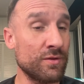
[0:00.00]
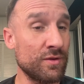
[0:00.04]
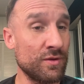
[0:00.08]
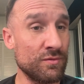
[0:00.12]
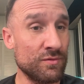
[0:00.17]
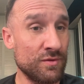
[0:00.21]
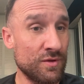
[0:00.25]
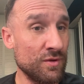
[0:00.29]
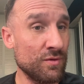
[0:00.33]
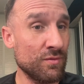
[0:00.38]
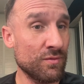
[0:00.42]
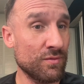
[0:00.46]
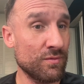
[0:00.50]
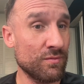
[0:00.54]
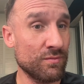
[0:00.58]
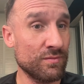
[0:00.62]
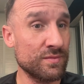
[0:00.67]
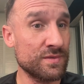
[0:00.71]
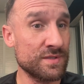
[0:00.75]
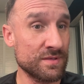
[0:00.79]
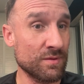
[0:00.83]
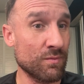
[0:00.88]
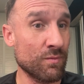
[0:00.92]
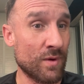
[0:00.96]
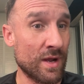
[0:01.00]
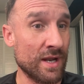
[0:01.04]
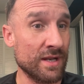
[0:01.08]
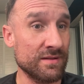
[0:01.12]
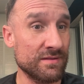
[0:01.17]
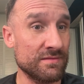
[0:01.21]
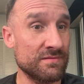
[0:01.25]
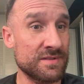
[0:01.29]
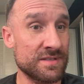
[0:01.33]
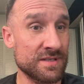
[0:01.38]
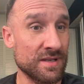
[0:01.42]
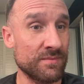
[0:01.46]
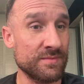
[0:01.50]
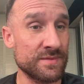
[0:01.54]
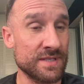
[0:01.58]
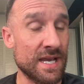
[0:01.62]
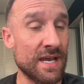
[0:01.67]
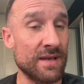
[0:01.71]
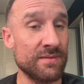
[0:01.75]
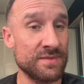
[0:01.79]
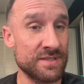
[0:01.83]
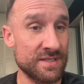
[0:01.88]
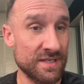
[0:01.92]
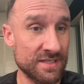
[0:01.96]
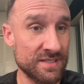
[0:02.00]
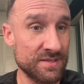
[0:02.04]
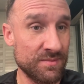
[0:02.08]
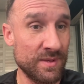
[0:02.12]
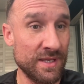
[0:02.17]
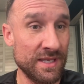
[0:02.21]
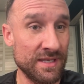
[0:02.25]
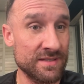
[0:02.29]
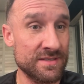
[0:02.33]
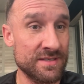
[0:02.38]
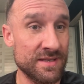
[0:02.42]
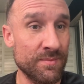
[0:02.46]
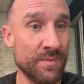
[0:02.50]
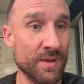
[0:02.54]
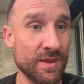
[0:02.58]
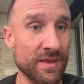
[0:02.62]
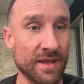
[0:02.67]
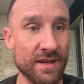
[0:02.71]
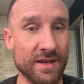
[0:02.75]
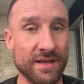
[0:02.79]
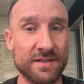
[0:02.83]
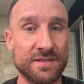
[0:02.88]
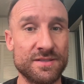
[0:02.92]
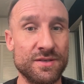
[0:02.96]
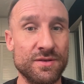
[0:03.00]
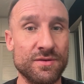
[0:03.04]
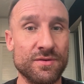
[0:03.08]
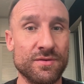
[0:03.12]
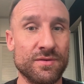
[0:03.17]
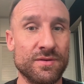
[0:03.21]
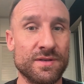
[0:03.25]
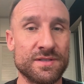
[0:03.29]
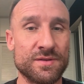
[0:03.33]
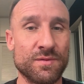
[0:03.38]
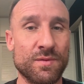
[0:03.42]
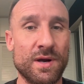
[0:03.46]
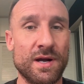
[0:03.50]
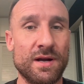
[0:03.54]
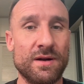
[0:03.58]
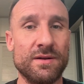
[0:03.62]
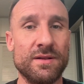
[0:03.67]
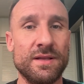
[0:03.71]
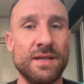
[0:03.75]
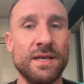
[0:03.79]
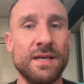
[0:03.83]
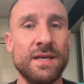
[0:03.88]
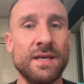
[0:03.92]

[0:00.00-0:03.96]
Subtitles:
You do to want sometimes it to be in sympathetic too, as well.